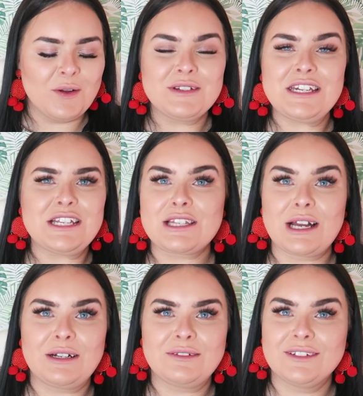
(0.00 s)
which is
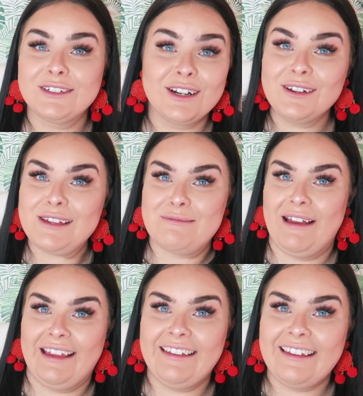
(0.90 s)
so unlike
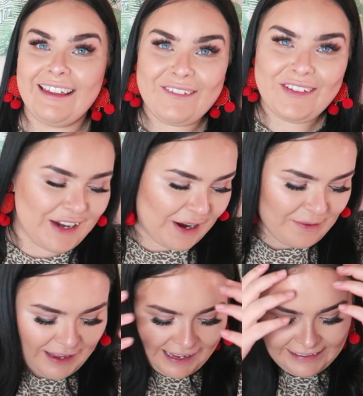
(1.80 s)
me, if you know
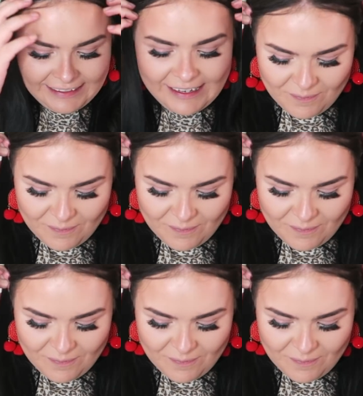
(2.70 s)
me,